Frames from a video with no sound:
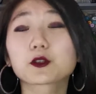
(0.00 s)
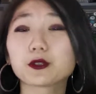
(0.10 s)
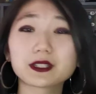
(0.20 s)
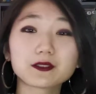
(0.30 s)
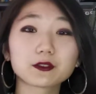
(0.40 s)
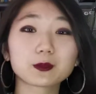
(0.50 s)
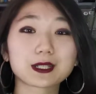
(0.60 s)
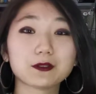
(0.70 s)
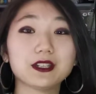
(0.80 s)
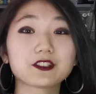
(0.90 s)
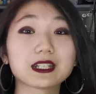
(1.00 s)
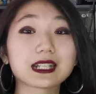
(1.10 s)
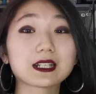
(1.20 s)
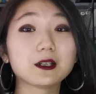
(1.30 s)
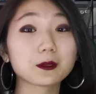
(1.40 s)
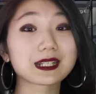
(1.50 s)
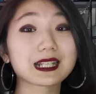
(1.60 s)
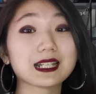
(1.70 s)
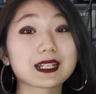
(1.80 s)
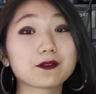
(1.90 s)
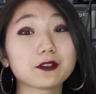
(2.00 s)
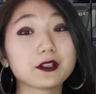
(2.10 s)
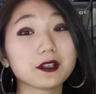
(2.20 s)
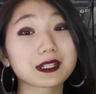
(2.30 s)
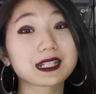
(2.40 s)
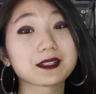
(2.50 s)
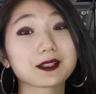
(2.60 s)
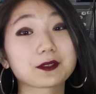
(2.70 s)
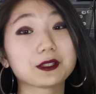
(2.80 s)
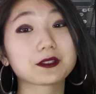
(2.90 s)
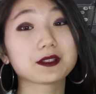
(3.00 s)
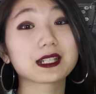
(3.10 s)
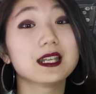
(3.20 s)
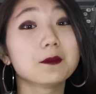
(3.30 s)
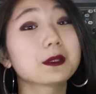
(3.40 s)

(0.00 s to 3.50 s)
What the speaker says: Creating from scratch is common sense for us illustrators,